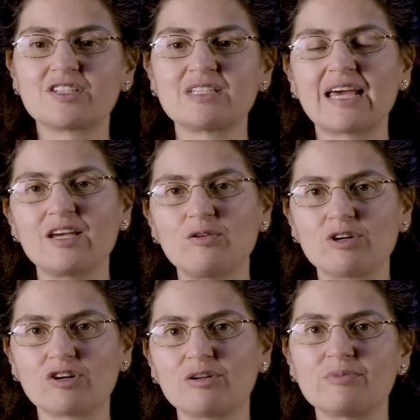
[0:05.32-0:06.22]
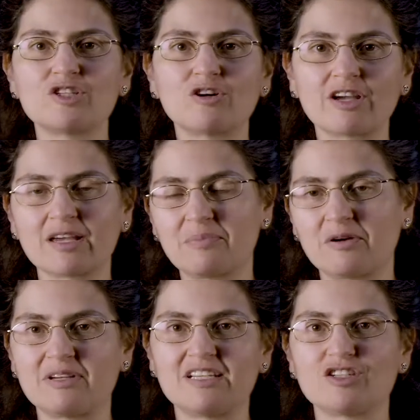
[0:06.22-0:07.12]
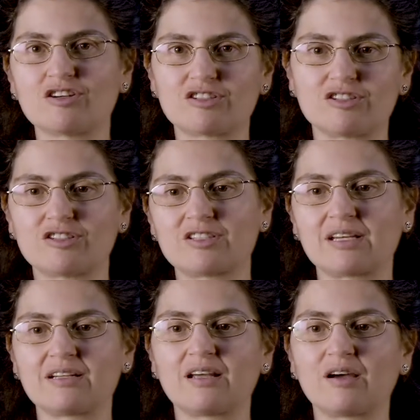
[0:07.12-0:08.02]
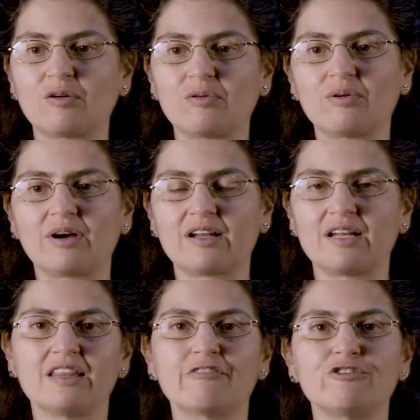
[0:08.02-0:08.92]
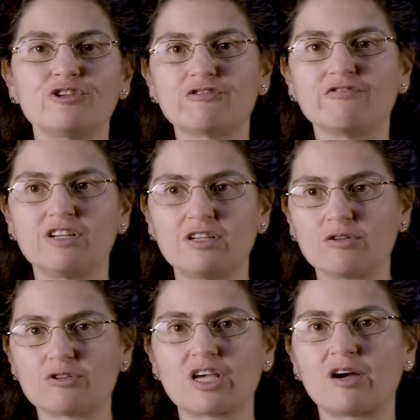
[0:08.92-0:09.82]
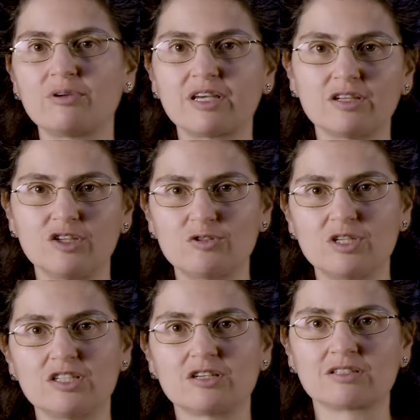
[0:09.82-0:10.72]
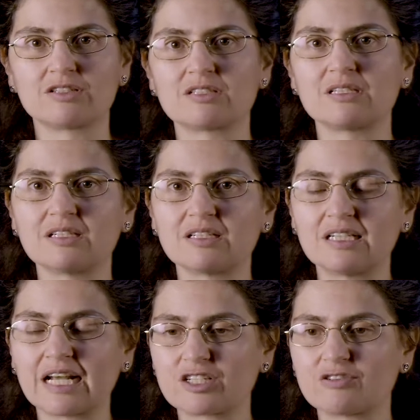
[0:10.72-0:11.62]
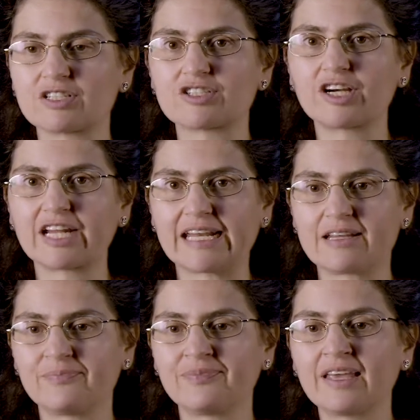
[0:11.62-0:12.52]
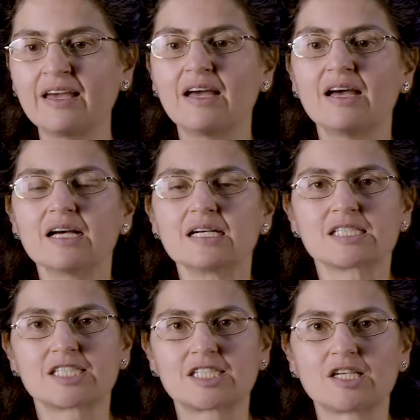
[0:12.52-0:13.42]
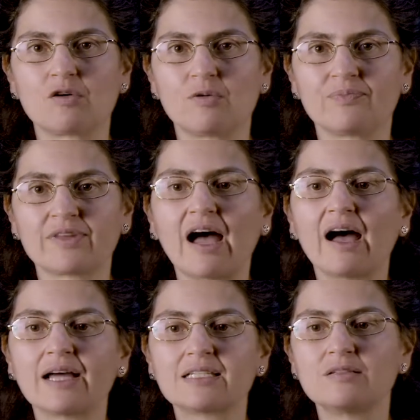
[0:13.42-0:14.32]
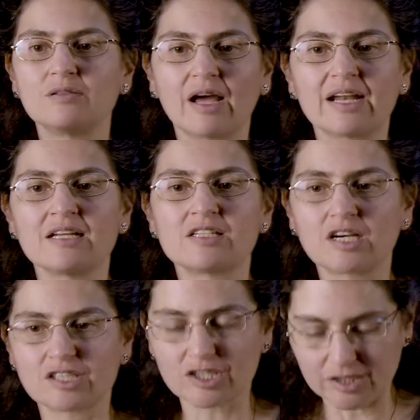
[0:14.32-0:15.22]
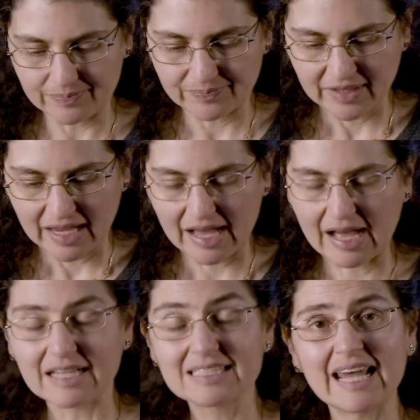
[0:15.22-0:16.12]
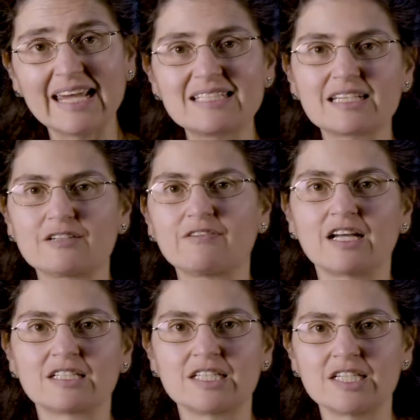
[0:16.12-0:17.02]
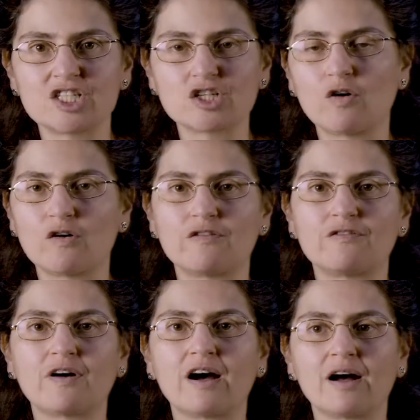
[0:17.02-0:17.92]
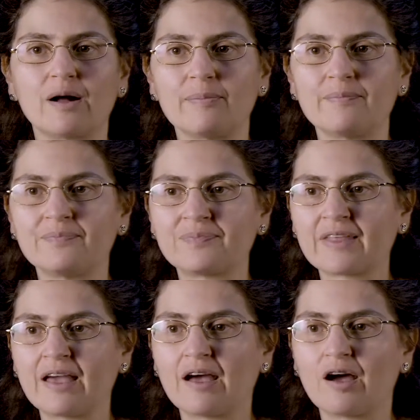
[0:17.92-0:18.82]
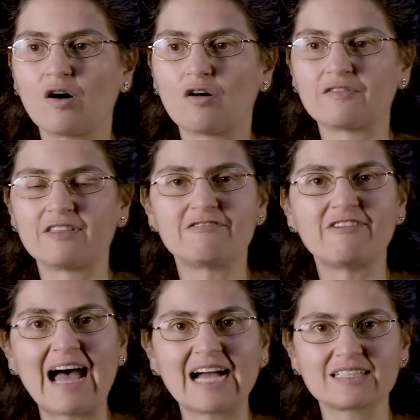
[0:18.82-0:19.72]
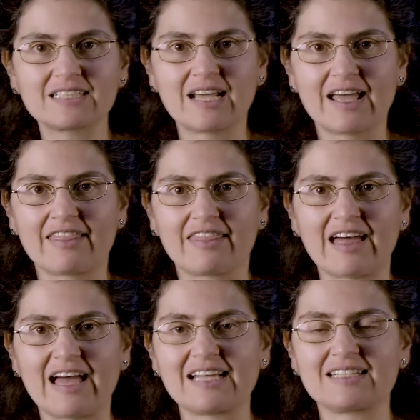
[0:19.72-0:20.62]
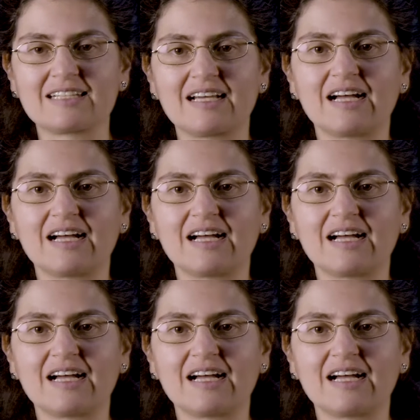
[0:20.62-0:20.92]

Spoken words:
today we're going to be talking about inductors and in the future videos, how we can use inductors in an electric circuit. So, an inductor takes advantage of the fact that